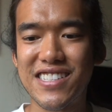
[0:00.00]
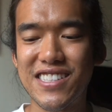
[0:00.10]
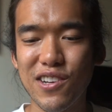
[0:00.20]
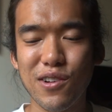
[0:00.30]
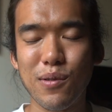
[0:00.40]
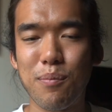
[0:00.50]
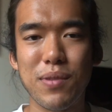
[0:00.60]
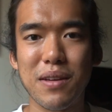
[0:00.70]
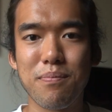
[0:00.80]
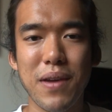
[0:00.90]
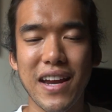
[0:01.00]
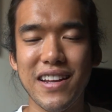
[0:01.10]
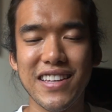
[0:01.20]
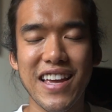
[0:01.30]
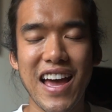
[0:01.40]
still a big pain
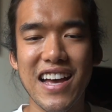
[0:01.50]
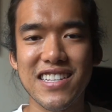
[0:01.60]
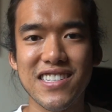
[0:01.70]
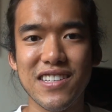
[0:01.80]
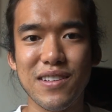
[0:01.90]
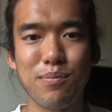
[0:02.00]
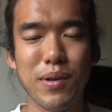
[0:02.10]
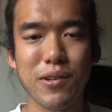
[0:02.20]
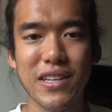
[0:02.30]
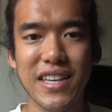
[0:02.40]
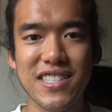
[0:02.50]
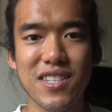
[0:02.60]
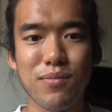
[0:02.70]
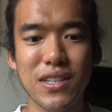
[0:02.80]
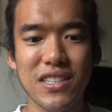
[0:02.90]
in the ass to be able to get
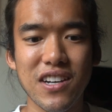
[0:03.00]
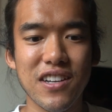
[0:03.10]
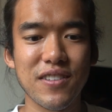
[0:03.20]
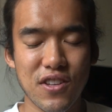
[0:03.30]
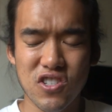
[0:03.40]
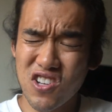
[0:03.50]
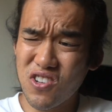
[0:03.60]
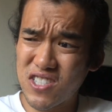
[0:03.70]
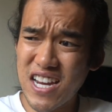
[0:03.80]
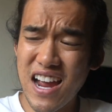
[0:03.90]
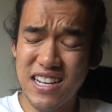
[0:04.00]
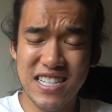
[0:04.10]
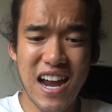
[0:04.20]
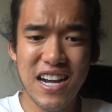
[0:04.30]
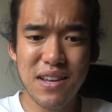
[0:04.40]
something done. There's also a
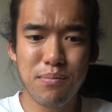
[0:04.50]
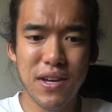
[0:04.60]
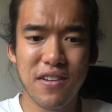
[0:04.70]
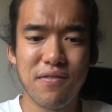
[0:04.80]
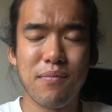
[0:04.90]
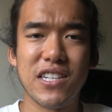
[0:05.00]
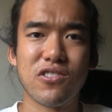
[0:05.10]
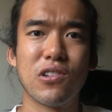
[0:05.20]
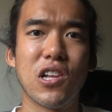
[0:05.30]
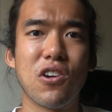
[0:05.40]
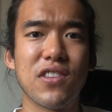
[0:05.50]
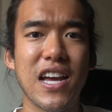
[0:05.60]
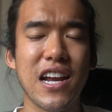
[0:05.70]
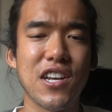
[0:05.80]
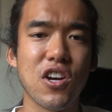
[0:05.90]
tiny bit of mental load
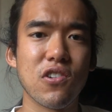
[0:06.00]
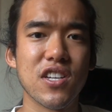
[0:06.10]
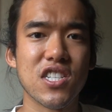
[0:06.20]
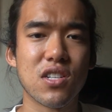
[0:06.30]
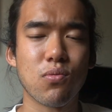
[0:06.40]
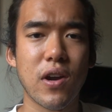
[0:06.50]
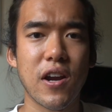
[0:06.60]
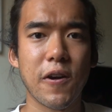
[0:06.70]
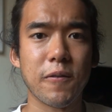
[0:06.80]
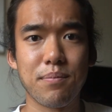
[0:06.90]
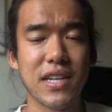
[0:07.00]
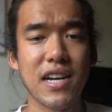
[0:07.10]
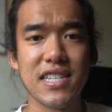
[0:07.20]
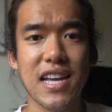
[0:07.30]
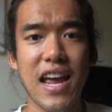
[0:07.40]
that I noticed where,
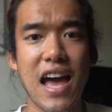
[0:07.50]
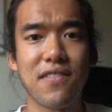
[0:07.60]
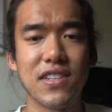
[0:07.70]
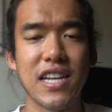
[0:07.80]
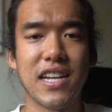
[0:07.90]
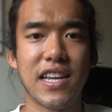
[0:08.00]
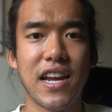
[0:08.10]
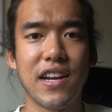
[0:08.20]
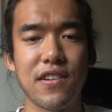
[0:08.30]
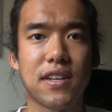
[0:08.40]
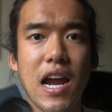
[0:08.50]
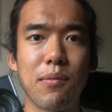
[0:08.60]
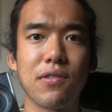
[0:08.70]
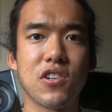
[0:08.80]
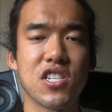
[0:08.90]
because I have a dedicated
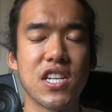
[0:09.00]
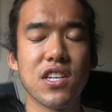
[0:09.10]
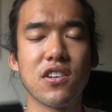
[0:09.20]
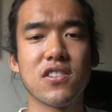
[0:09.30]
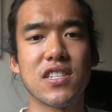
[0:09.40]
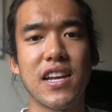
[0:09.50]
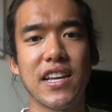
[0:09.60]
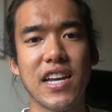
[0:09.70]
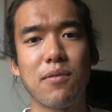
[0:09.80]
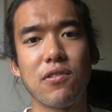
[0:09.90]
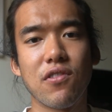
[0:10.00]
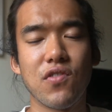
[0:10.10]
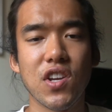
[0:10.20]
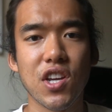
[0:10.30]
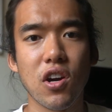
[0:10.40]
camera for stills and a camera for
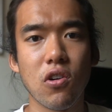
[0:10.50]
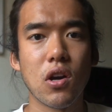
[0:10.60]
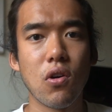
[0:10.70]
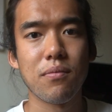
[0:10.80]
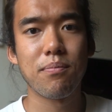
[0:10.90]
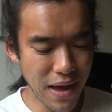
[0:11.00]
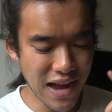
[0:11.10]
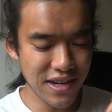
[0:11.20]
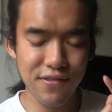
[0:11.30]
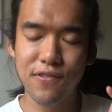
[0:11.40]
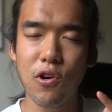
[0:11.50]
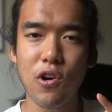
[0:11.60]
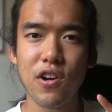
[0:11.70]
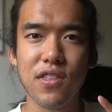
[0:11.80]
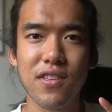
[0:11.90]
video, going back and
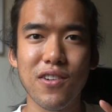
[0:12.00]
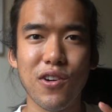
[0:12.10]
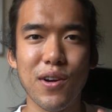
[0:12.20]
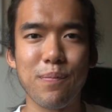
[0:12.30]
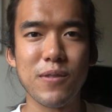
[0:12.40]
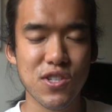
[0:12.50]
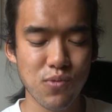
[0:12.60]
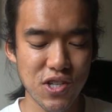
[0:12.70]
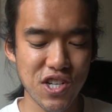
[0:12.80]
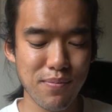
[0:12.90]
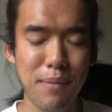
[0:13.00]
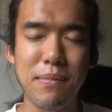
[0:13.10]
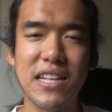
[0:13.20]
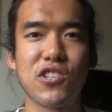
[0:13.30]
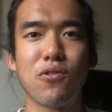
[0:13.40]
forth or switching my
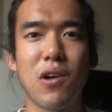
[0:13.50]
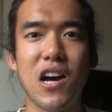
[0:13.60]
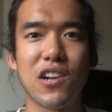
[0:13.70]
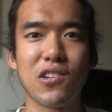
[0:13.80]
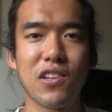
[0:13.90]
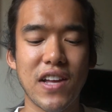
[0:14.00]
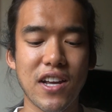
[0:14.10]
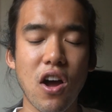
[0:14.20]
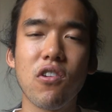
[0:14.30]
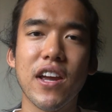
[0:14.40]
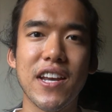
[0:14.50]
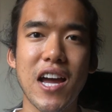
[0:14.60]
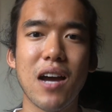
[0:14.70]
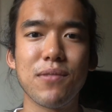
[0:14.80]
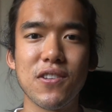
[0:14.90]
mental model of like, okay,
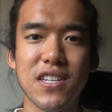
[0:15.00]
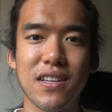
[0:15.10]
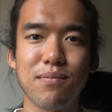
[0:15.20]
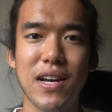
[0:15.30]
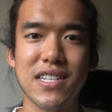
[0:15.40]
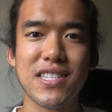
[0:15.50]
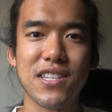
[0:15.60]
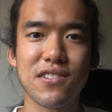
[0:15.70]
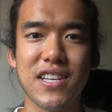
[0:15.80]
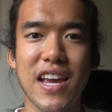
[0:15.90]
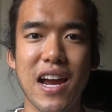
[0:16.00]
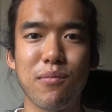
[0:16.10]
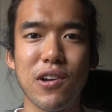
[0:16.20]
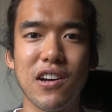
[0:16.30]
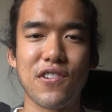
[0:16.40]
now I'm using my stills
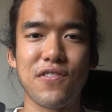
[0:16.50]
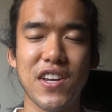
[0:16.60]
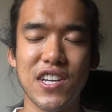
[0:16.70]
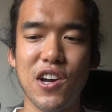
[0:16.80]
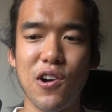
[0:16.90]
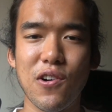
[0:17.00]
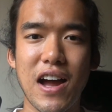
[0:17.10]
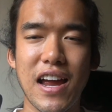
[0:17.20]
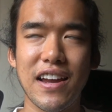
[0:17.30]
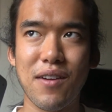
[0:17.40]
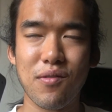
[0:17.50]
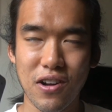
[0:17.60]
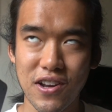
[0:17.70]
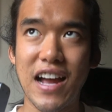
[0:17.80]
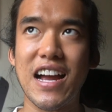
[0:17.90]
camera for video, I
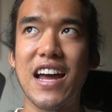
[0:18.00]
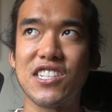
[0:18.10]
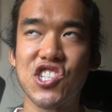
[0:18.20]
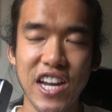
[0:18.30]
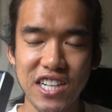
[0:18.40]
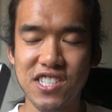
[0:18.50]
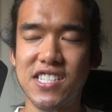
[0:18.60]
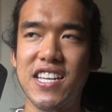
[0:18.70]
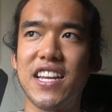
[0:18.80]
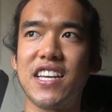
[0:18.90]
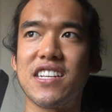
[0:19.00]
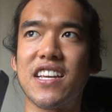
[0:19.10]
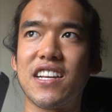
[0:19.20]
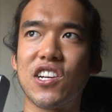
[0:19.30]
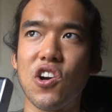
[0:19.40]
gotta change the settings
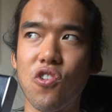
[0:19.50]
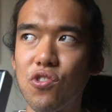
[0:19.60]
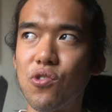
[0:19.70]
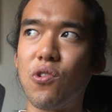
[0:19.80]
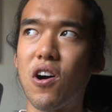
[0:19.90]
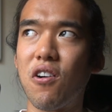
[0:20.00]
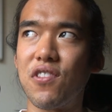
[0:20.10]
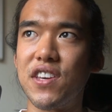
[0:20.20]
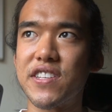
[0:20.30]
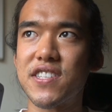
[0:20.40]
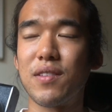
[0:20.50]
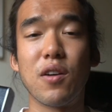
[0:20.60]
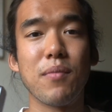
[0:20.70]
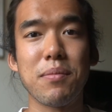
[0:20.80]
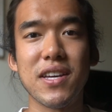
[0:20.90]
and go through all this.
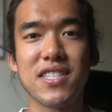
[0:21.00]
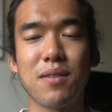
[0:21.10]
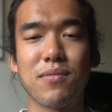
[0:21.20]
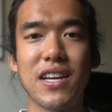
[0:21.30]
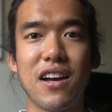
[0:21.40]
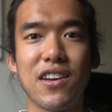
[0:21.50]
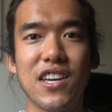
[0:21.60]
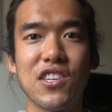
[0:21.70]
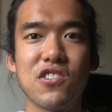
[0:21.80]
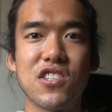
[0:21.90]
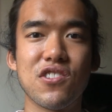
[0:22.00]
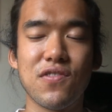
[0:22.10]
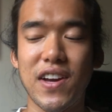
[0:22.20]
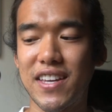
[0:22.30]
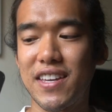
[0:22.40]
Maybe it's something I'll get used to
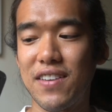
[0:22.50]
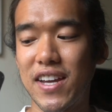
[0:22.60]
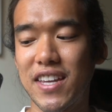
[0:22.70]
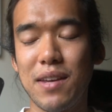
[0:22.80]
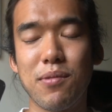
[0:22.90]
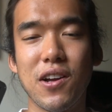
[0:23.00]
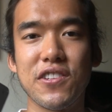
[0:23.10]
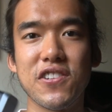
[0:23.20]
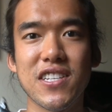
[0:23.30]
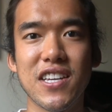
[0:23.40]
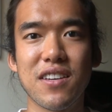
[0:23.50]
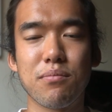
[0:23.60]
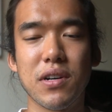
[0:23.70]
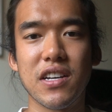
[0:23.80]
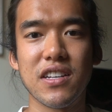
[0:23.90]
if I keep on using
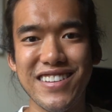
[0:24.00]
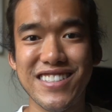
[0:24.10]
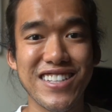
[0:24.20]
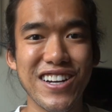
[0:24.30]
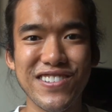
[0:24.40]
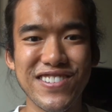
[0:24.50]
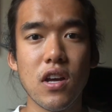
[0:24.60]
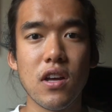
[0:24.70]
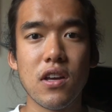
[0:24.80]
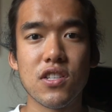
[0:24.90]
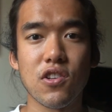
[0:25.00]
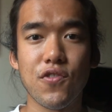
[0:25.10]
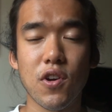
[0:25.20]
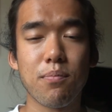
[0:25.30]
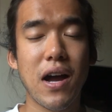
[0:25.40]
it, but it's tough. So
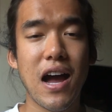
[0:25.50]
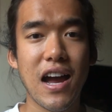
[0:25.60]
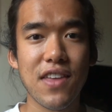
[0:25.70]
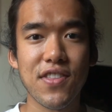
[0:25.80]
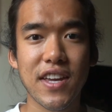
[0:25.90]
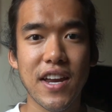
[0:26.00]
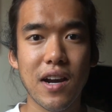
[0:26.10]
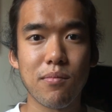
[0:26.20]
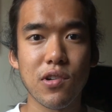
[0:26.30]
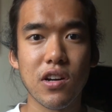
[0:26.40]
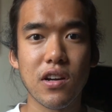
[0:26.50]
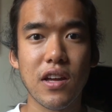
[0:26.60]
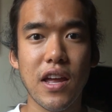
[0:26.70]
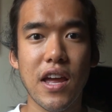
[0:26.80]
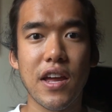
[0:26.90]
if you're behind the
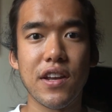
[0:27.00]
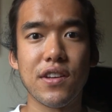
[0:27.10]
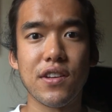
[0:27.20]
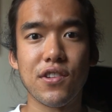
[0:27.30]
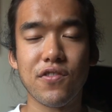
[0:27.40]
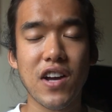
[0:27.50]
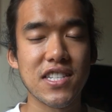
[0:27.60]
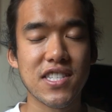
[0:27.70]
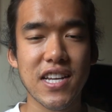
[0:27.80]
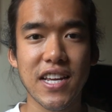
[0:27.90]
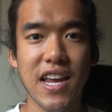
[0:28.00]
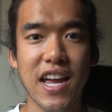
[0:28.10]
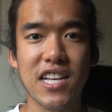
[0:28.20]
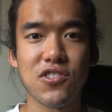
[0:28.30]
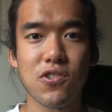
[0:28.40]
camera and you've got steady
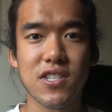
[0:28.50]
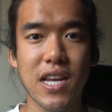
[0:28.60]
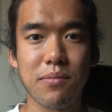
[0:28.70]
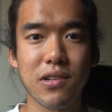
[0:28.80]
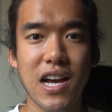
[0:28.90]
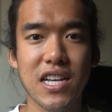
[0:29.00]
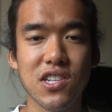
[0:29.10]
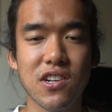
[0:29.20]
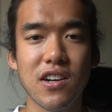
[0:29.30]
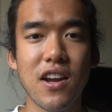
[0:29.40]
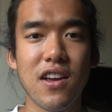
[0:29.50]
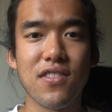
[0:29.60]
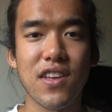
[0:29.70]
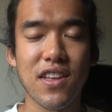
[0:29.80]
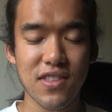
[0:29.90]
hands or a stabilizer,
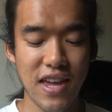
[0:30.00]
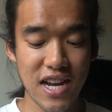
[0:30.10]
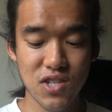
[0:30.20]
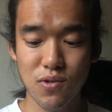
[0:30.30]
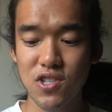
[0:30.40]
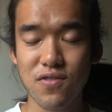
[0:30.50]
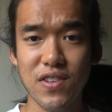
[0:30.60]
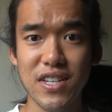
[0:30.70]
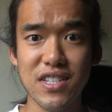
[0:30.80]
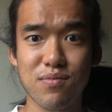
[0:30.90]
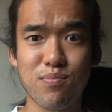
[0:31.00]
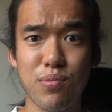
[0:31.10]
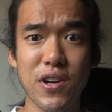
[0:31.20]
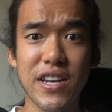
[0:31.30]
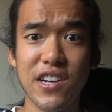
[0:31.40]
then the X100V is
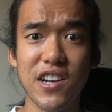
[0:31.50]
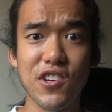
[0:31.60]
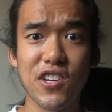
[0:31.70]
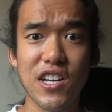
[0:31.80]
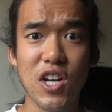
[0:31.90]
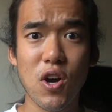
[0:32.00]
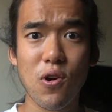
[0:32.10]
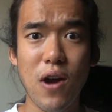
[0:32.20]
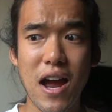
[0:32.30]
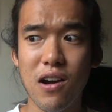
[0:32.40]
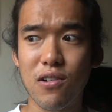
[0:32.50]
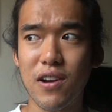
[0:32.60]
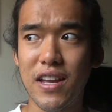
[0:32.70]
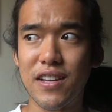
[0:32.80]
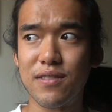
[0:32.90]
pretty good. You can go
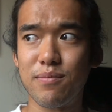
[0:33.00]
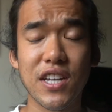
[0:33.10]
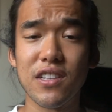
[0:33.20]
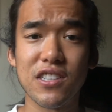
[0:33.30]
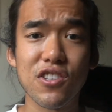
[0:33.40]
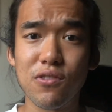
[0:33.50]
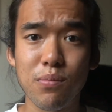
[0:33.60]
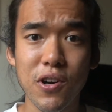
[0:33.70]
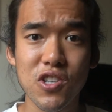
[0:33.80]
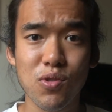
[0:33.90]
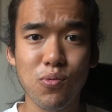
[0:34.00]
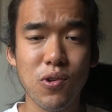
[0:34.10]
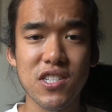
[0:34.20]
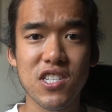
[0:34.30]
out and killing two birds with one